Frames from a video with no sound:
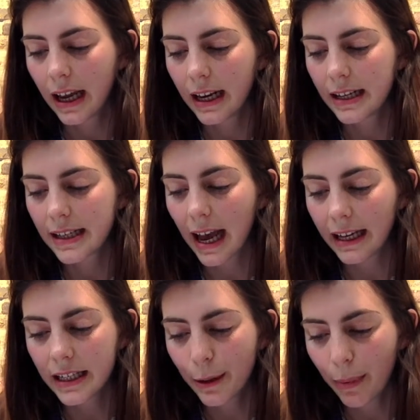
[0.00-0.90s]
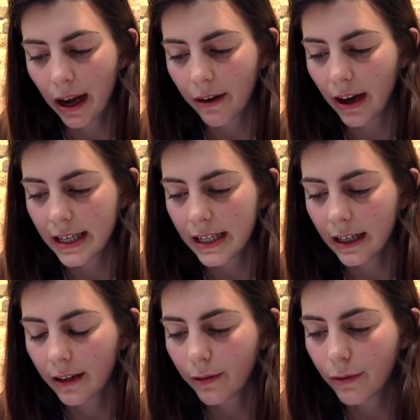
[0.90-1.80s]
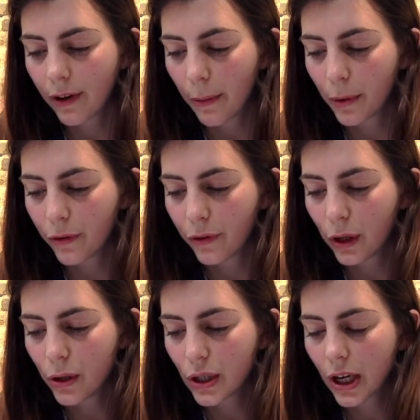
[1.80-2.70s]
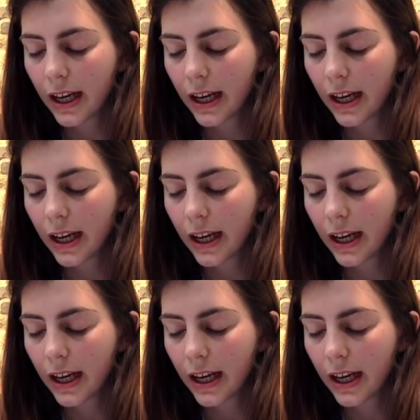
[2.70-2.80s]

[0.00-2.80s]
It is antipyretic, febrifuge.